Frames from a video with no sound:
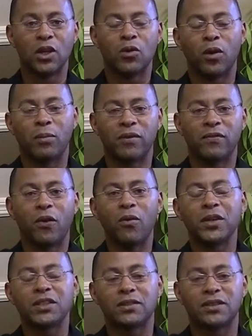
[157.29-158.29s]
Well, before
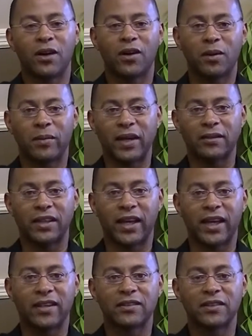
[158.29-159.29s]
we talk about
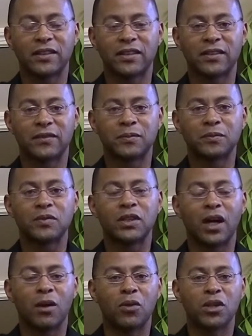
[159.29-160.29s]
that,
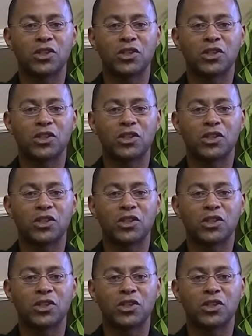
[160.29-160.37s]
I want